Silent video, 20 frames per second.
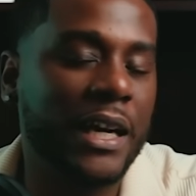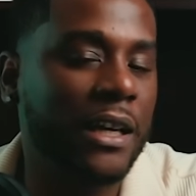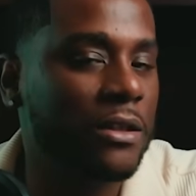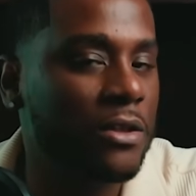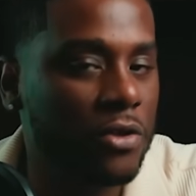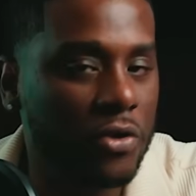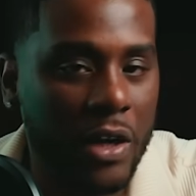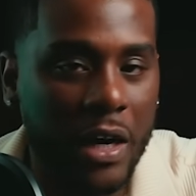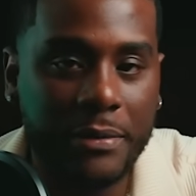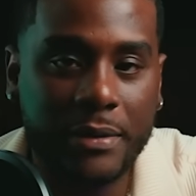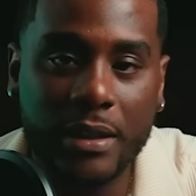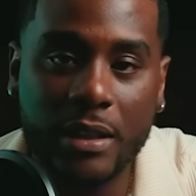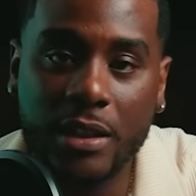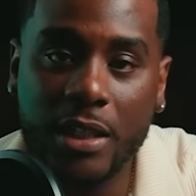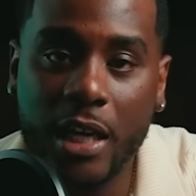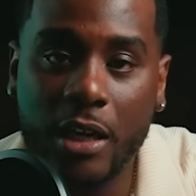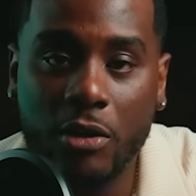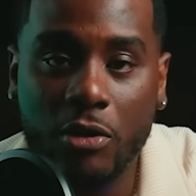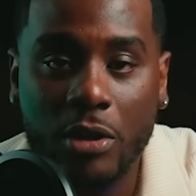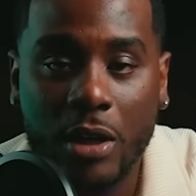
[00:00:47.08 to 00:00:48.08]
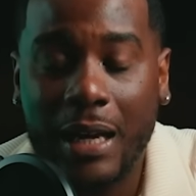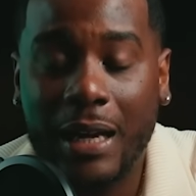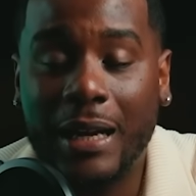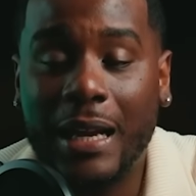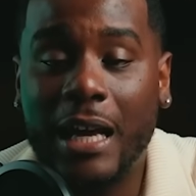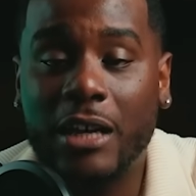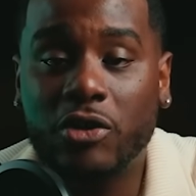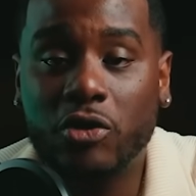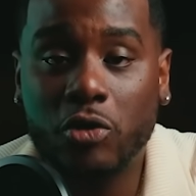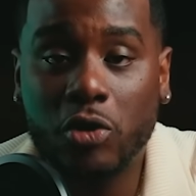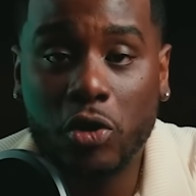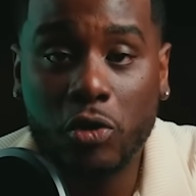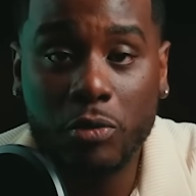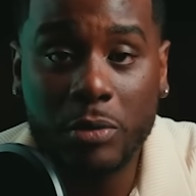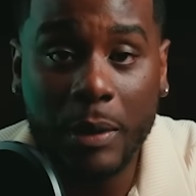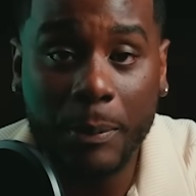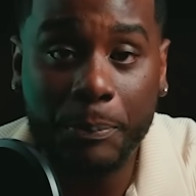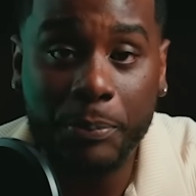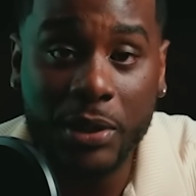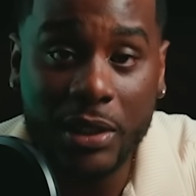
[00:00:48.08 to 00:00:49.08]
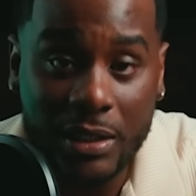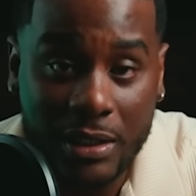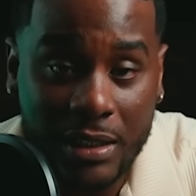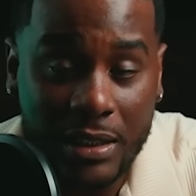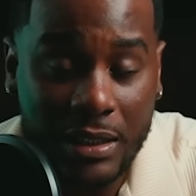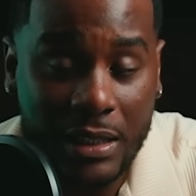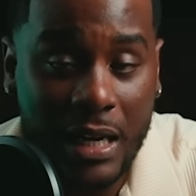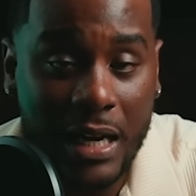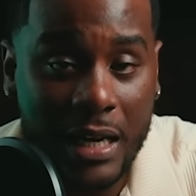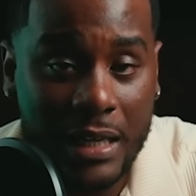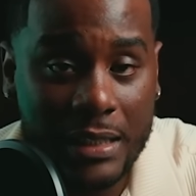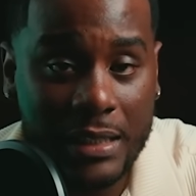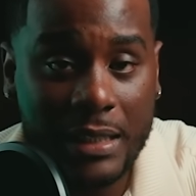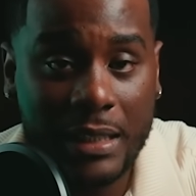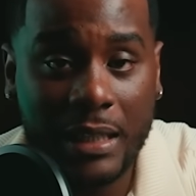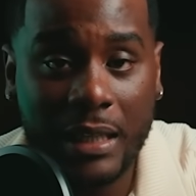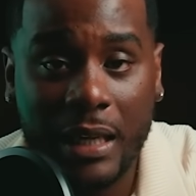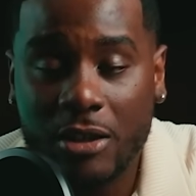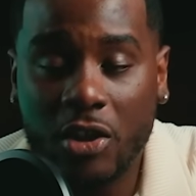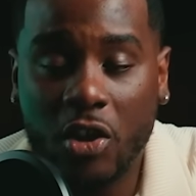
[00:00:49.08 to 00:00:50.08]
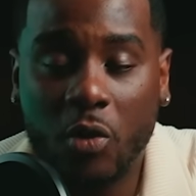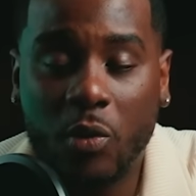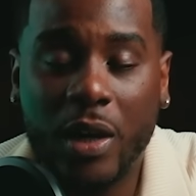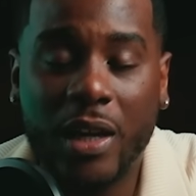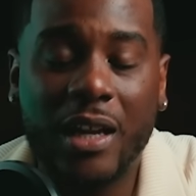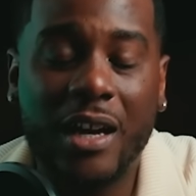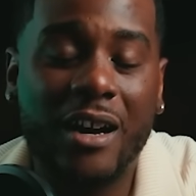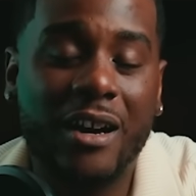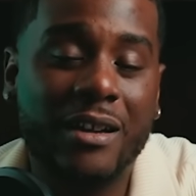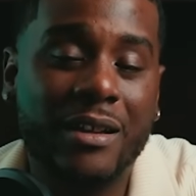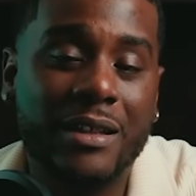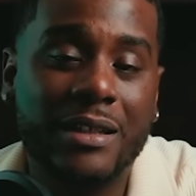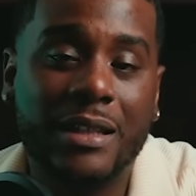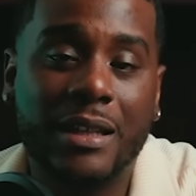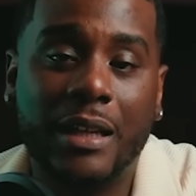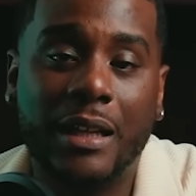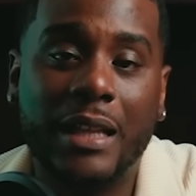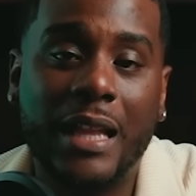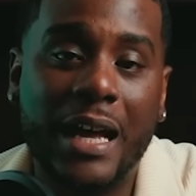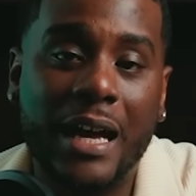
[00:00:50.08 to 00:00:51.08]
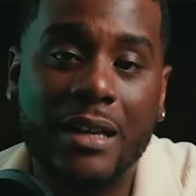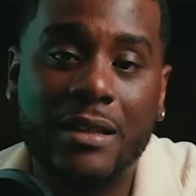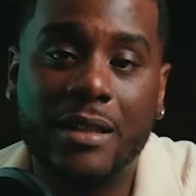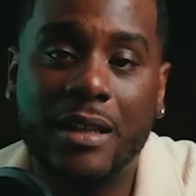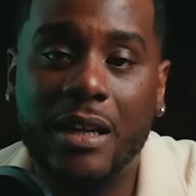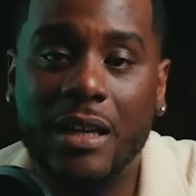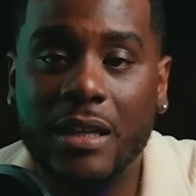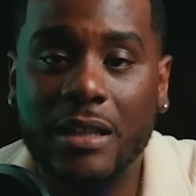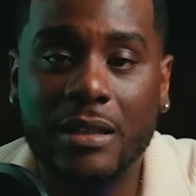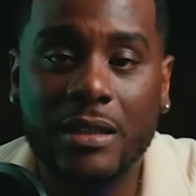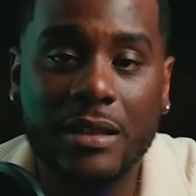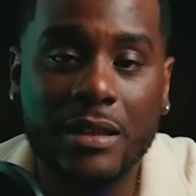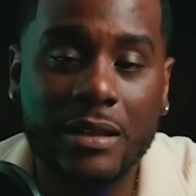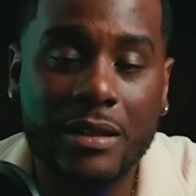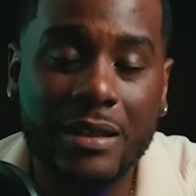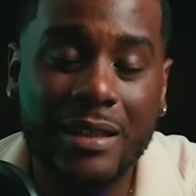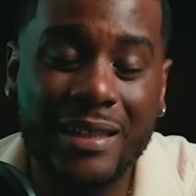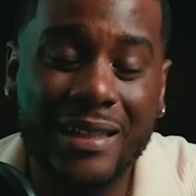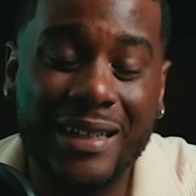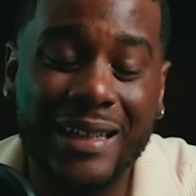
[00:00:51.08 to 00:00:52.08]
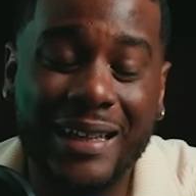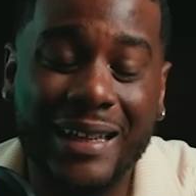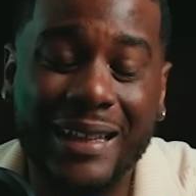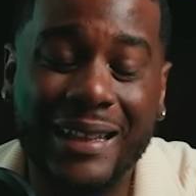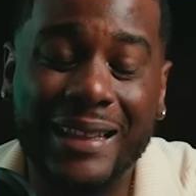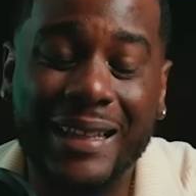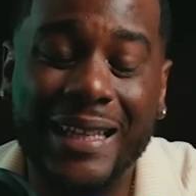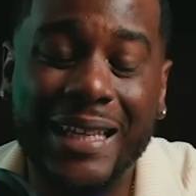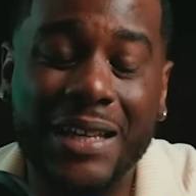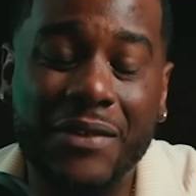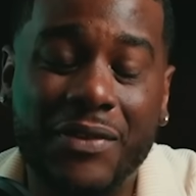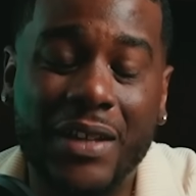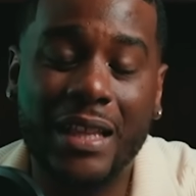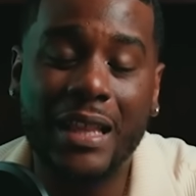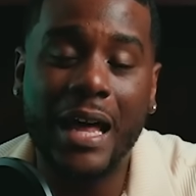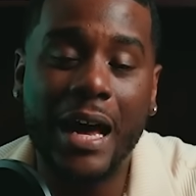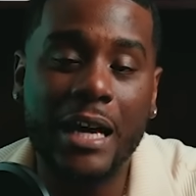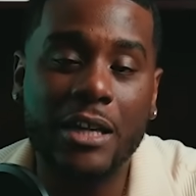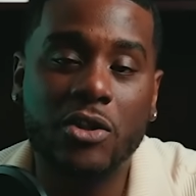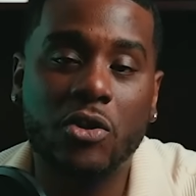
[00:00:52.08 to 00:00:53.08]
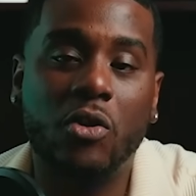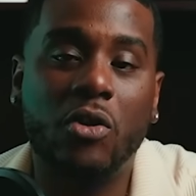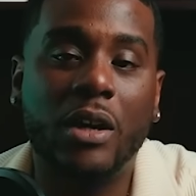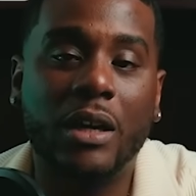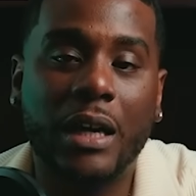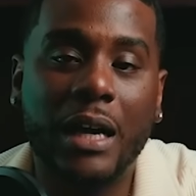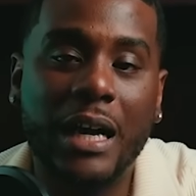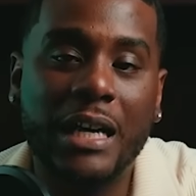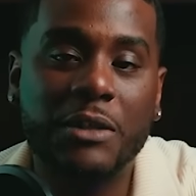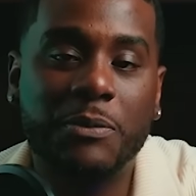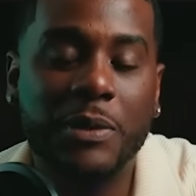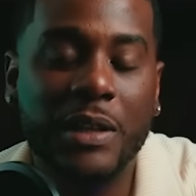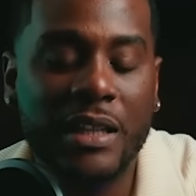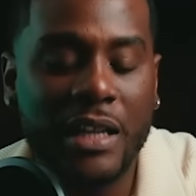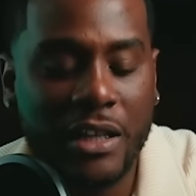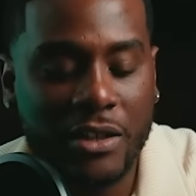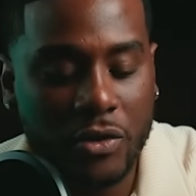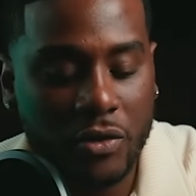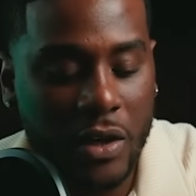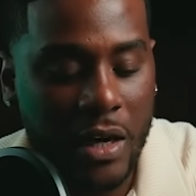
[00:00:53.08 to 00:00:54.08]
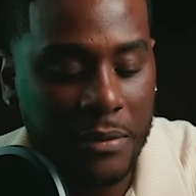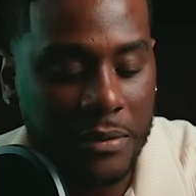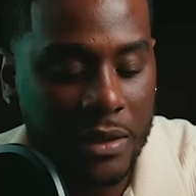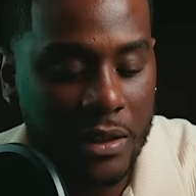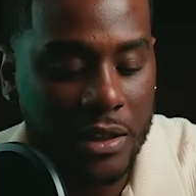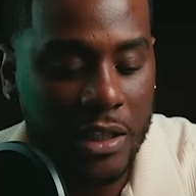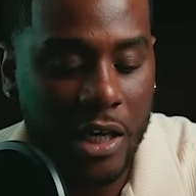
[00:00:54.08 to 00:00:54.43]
like and subscribe to the channel. It allows YouTube to push this content to a wider audience and allows us to leave the lights on. Guys, please like and subscribe to the